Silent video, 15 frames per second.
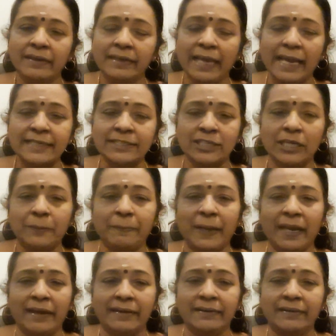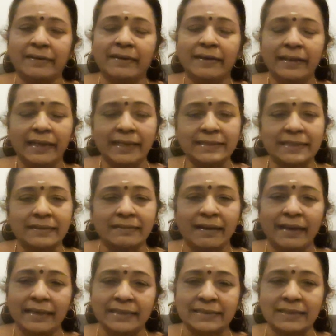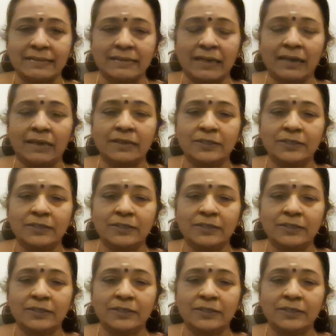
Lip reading: cash at bank, etc.